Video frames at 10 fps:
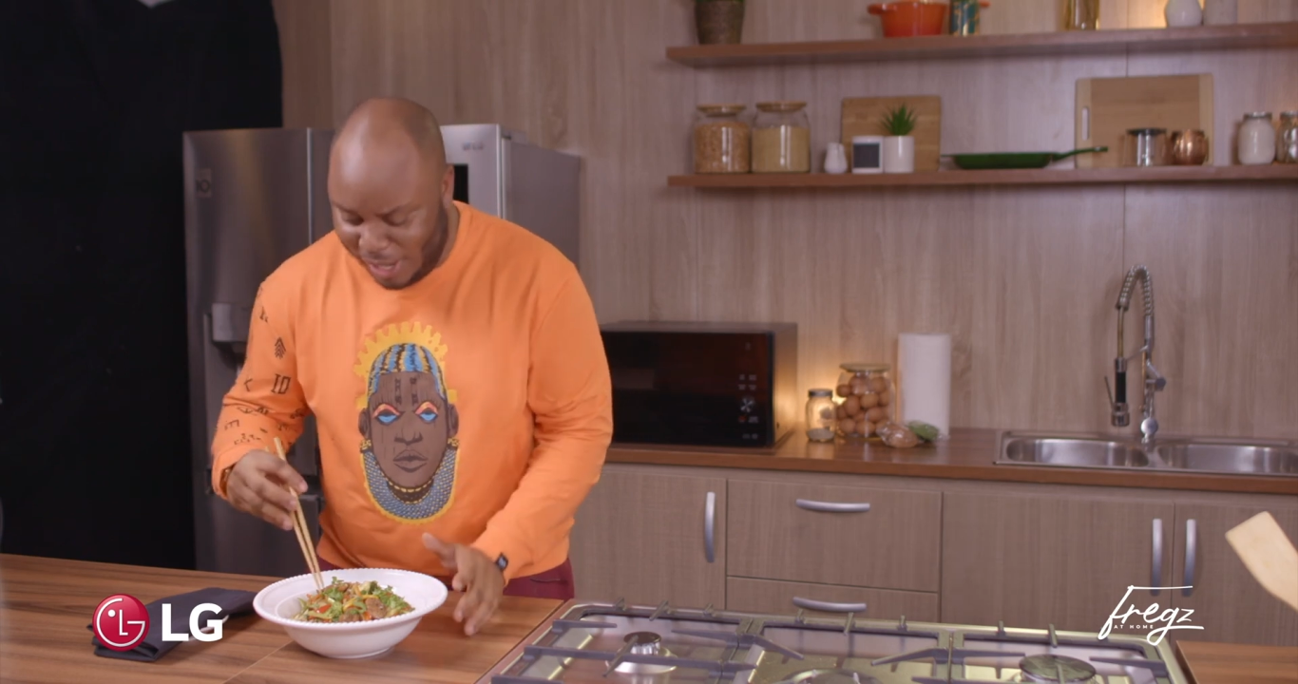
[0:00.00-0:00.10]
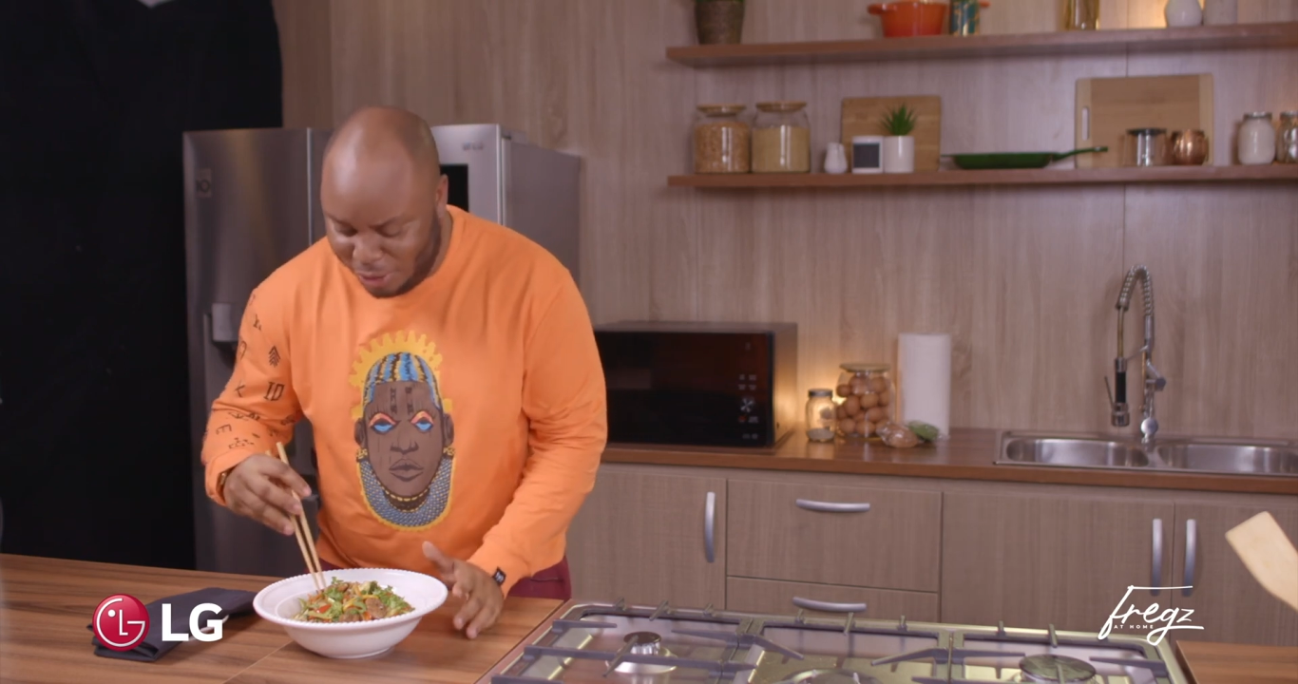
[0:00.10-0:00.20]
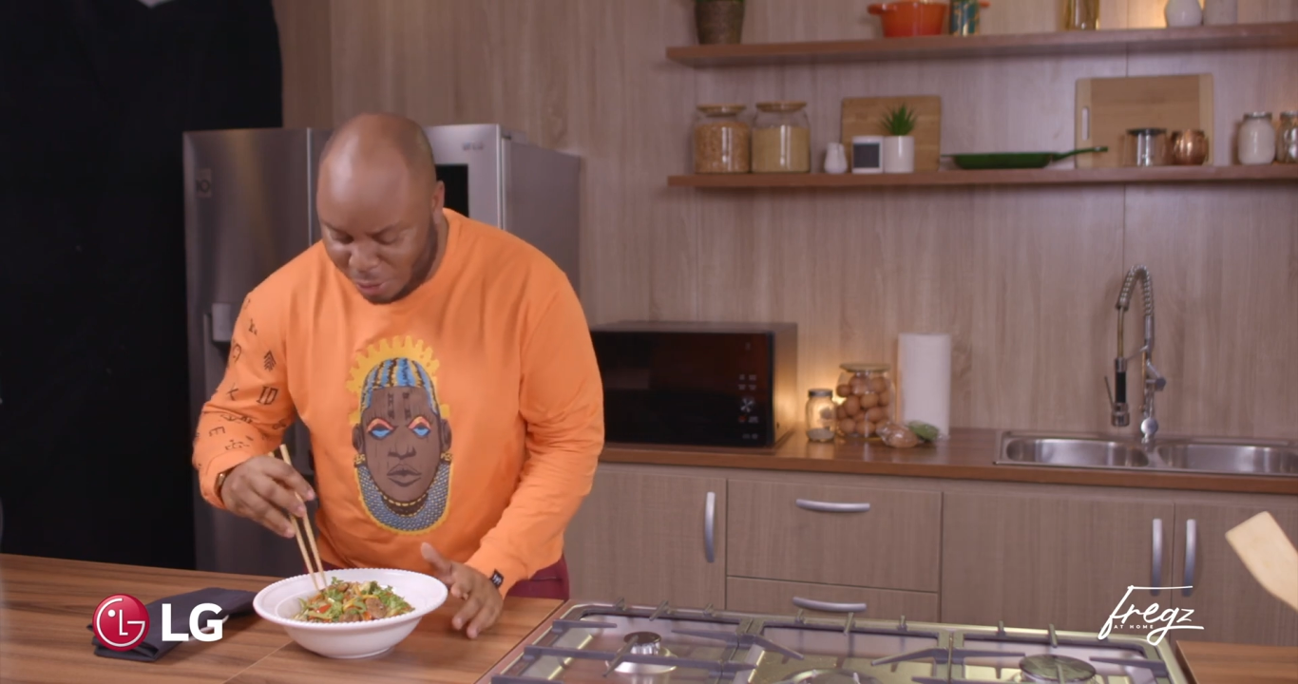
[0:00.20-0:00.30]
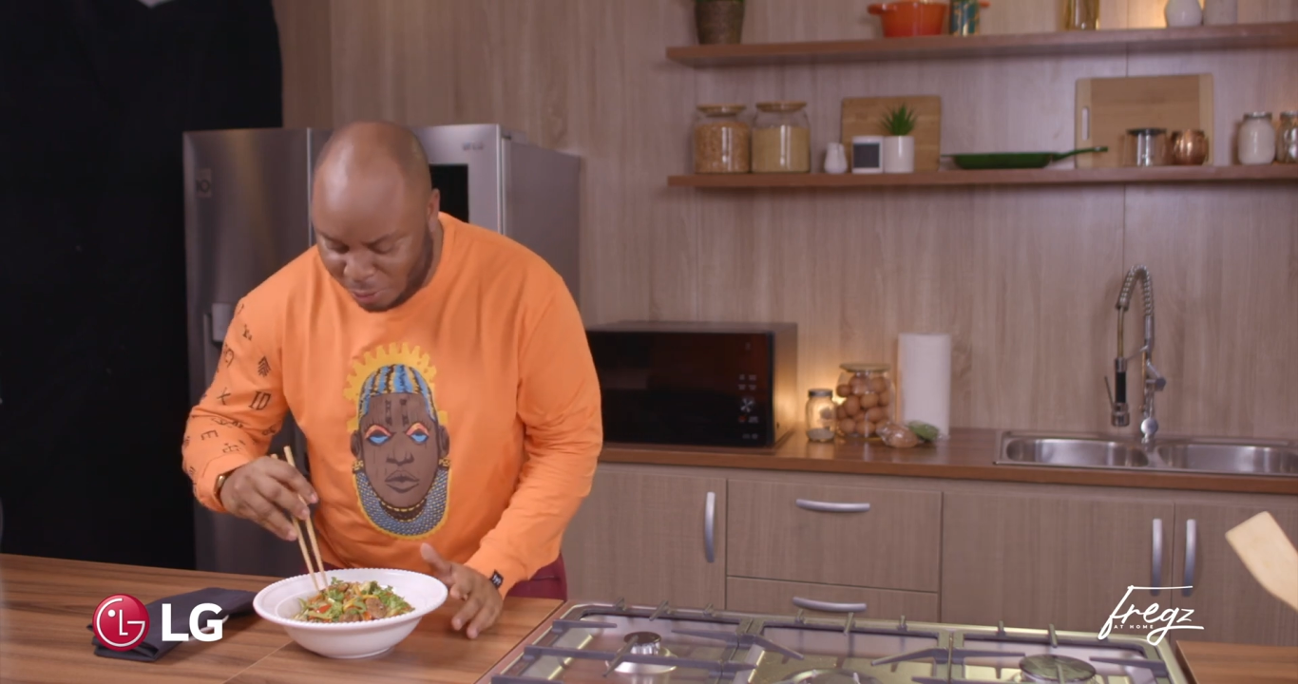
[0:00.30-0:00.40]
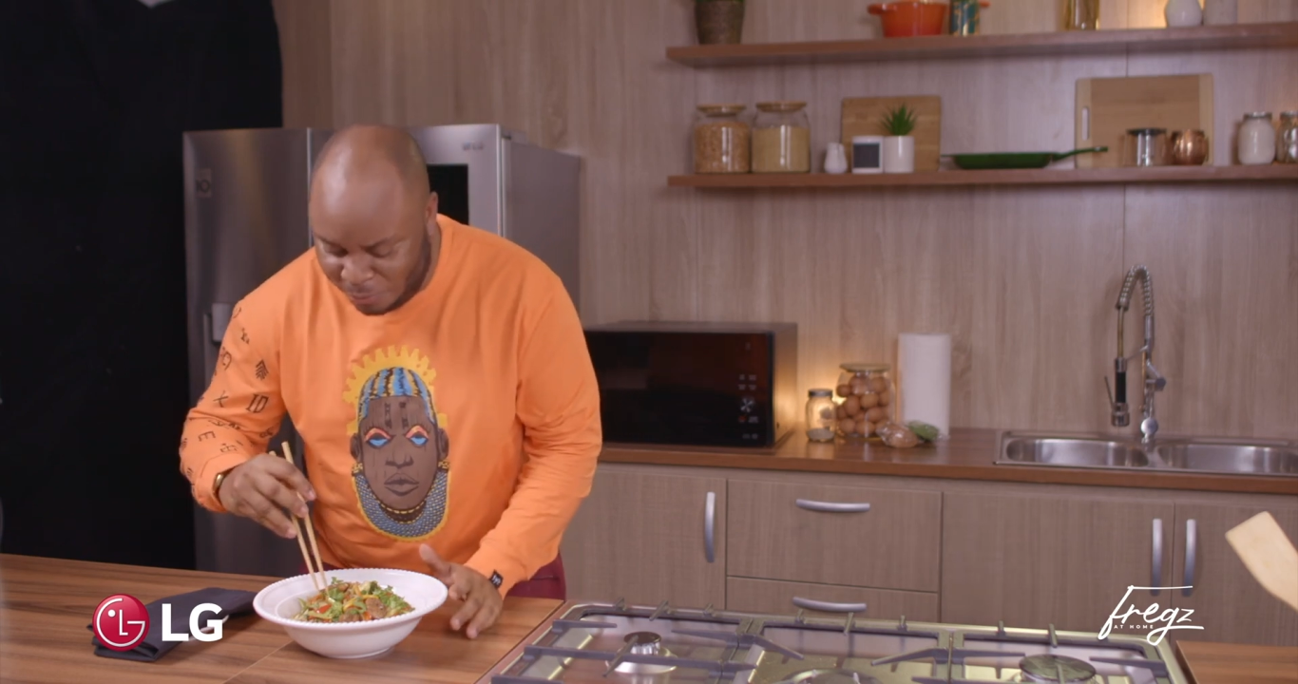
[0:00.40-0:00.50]
I
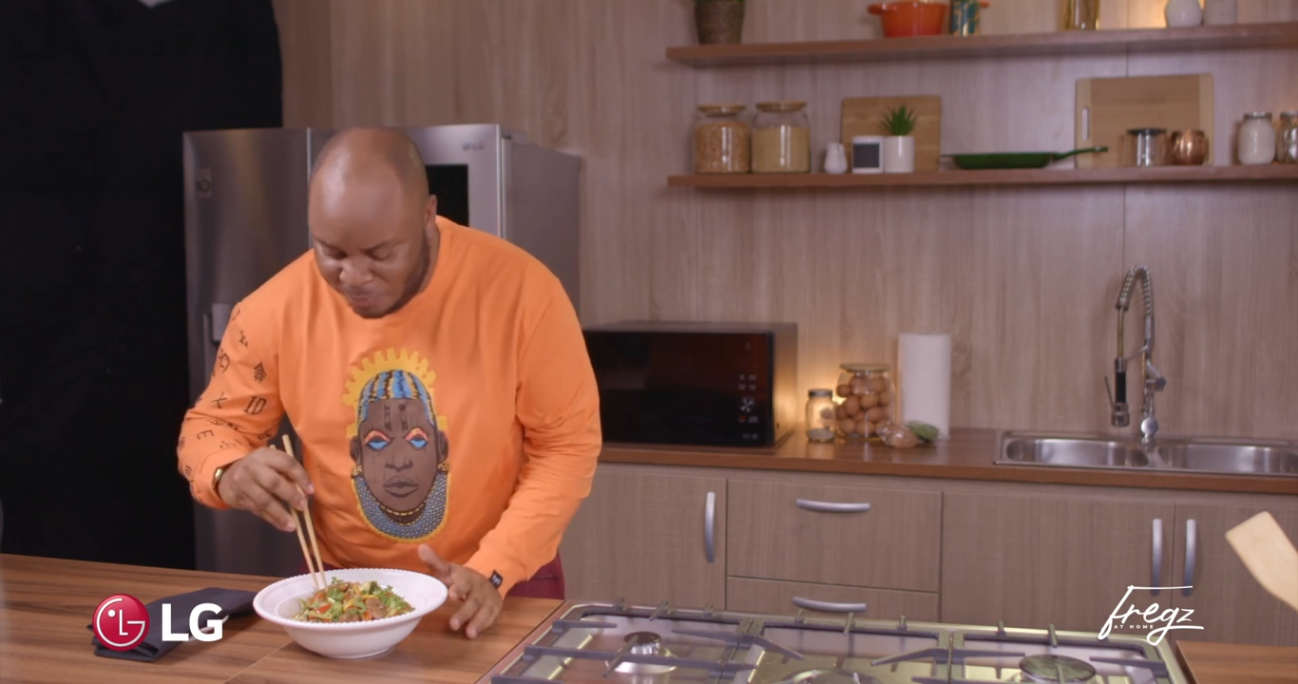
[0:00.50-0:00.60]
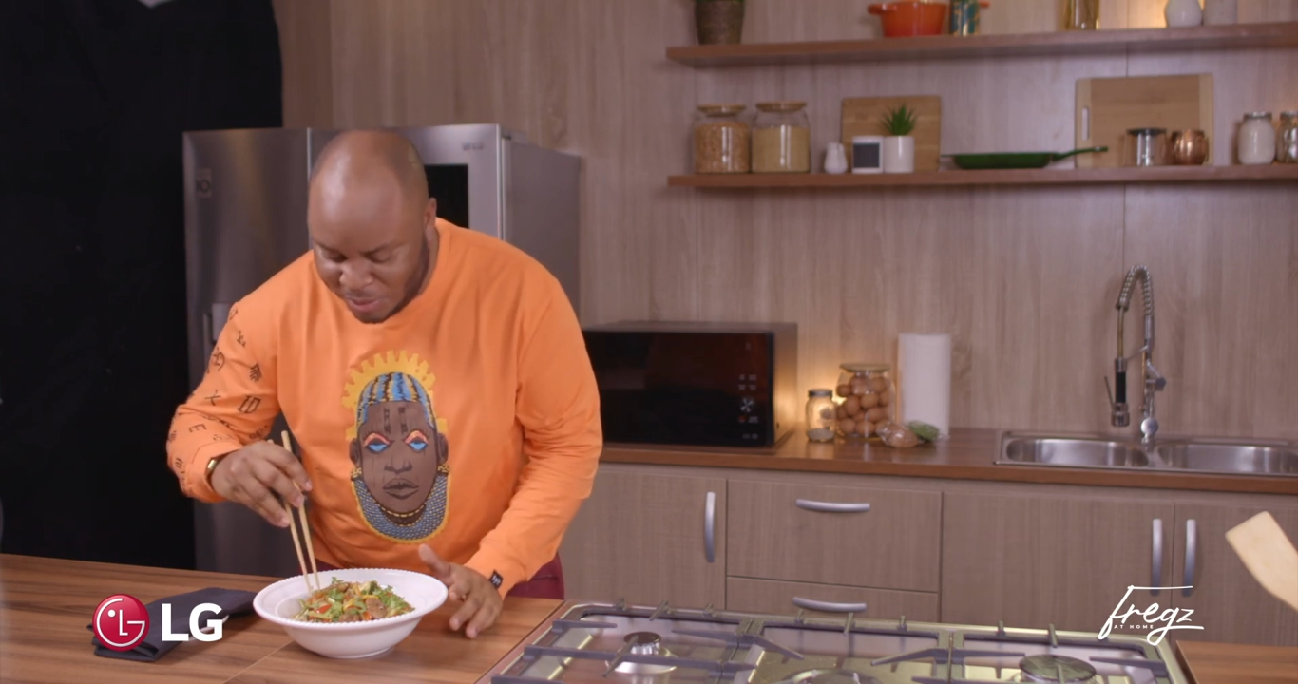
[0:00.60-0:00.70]
know.